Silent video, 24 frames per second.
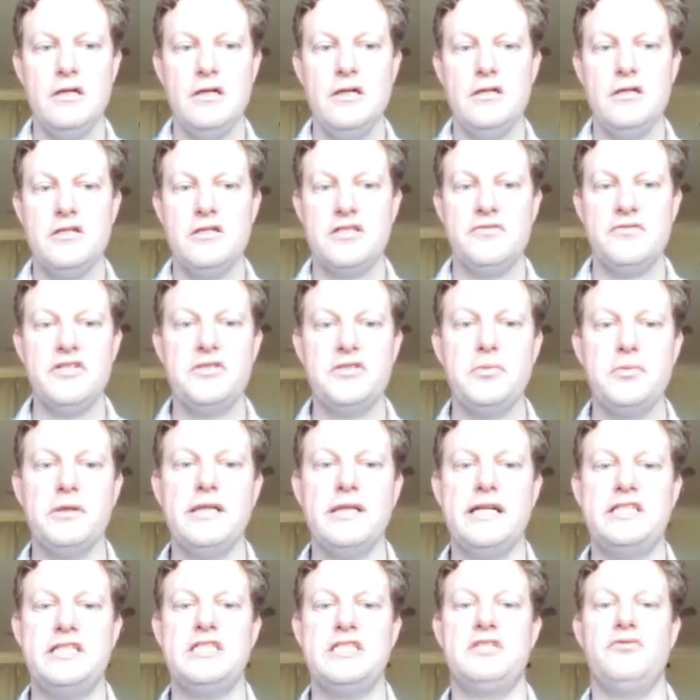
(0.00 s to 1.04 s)
So this
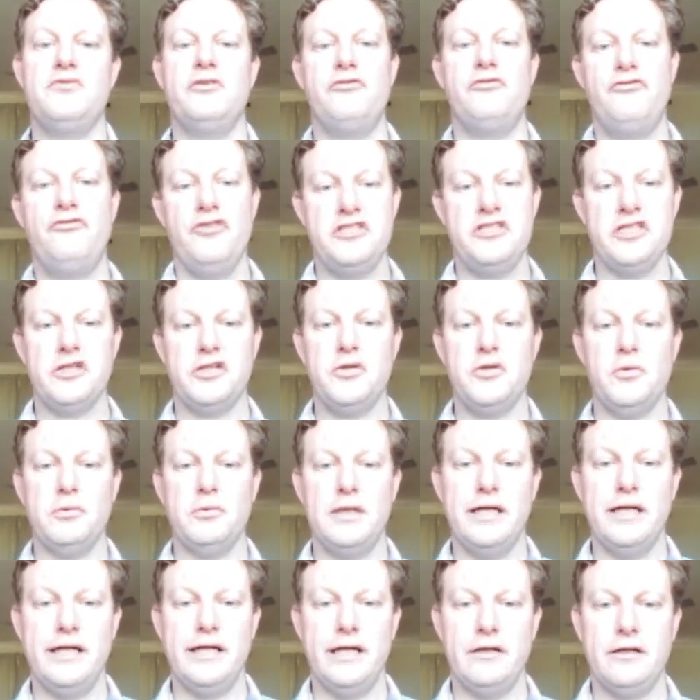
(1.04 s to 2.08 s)
relates to the physical
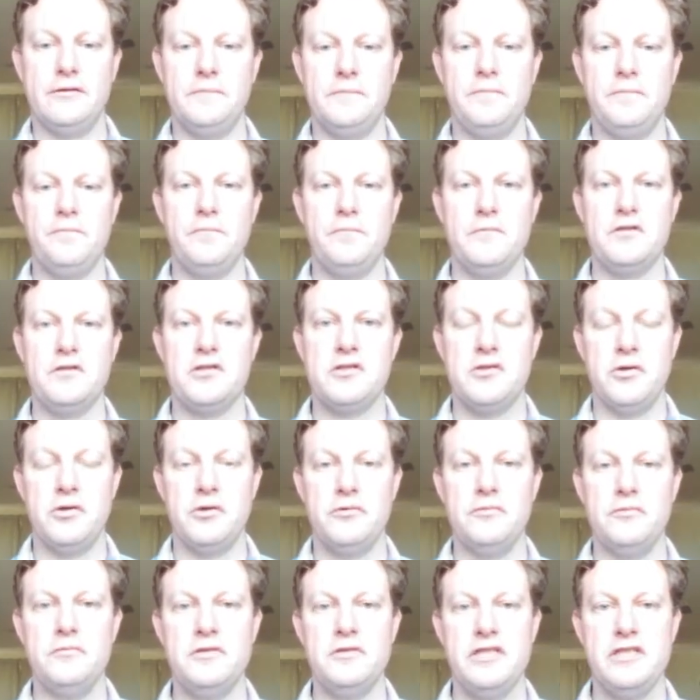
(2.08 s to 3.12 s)
layout.
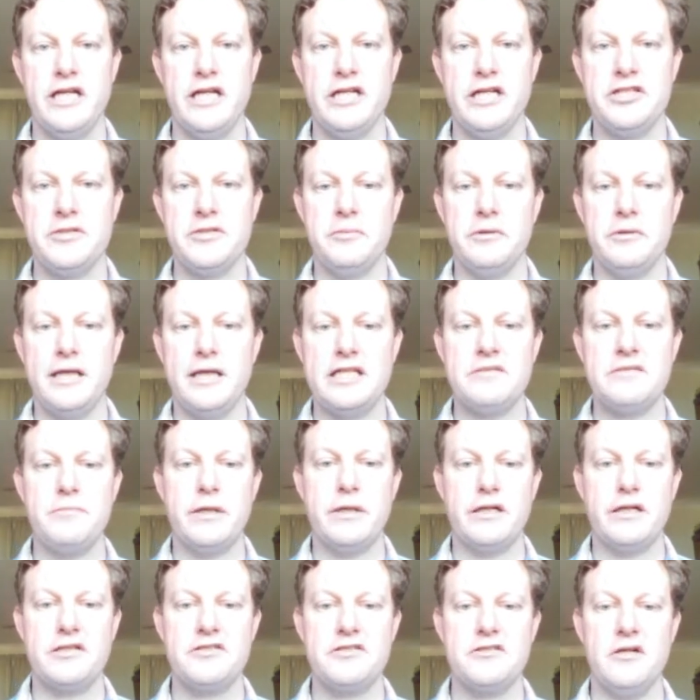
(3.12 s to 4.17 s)
So tangible
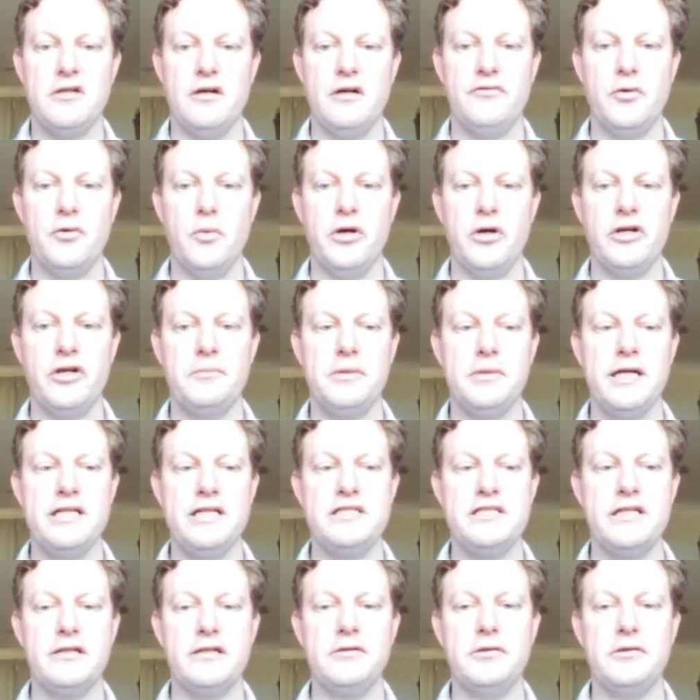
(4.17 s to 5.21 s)
aspects of a
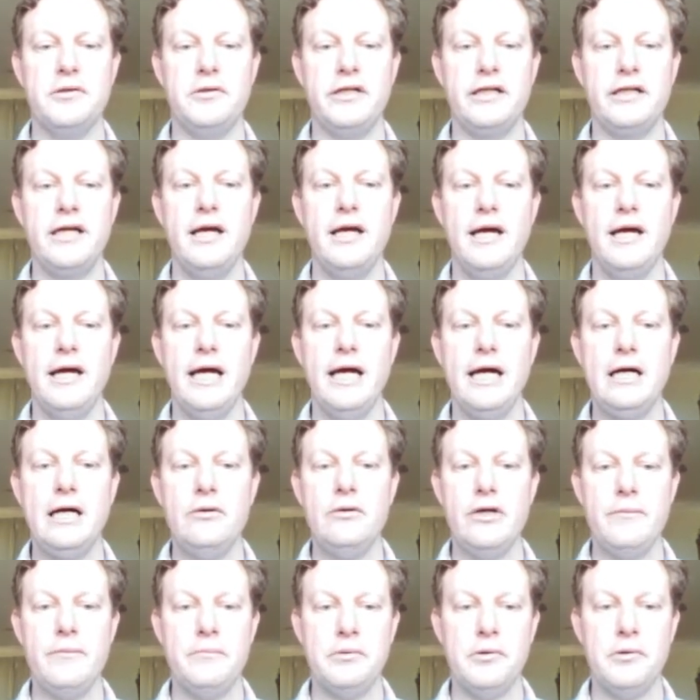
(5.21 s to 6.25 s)
workplace, including how
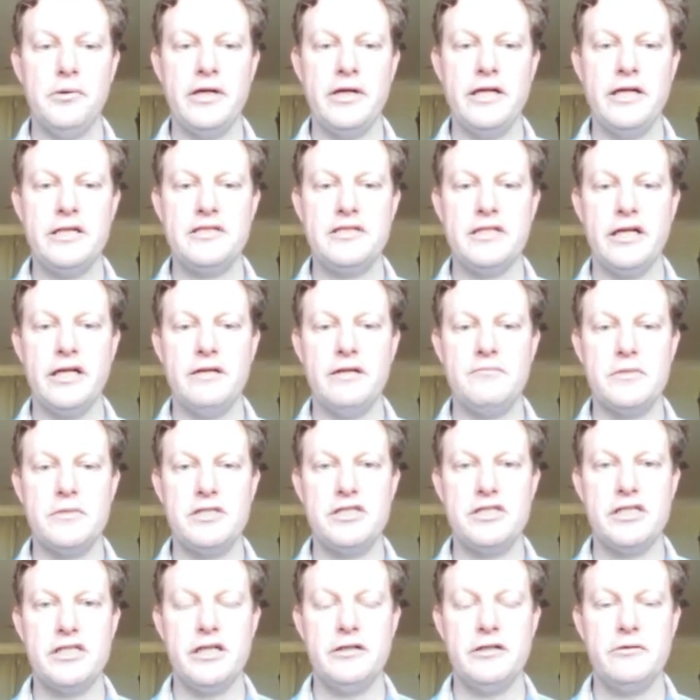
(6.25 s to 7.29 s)
employees and
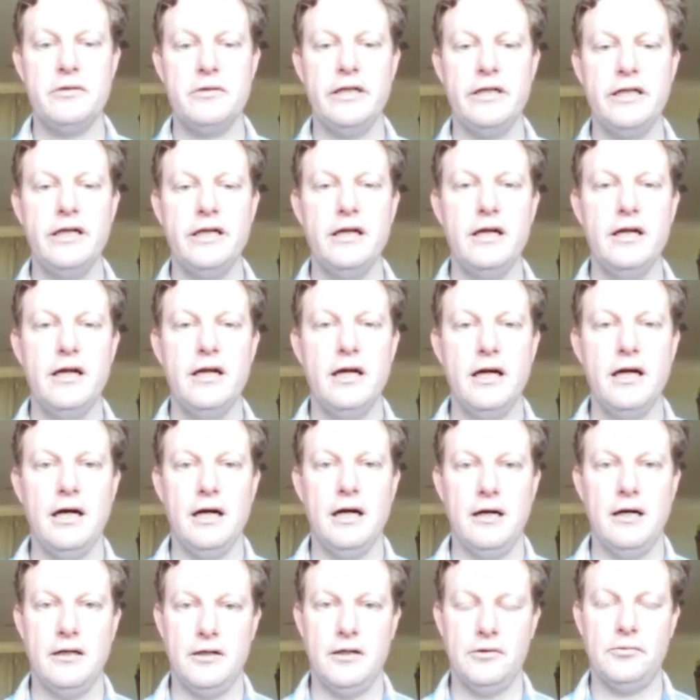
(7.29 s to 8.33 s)
machinery
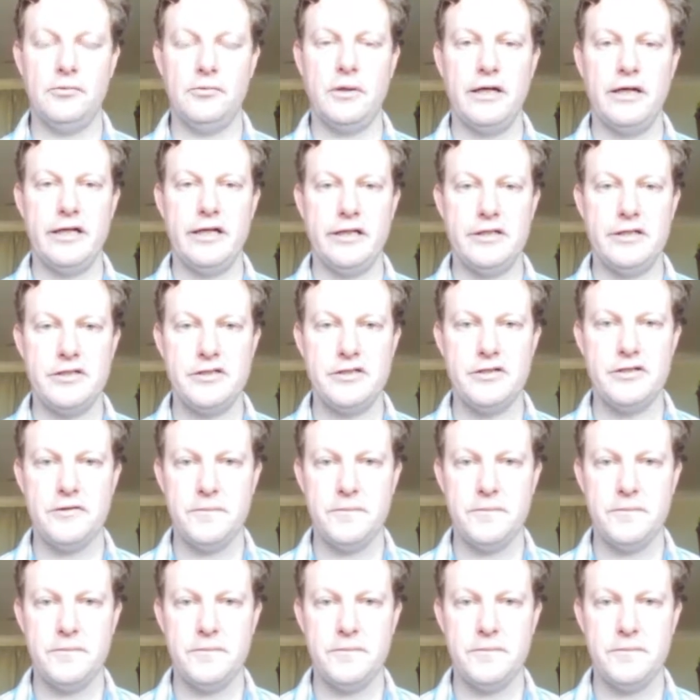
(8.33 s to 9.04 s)
are arranged.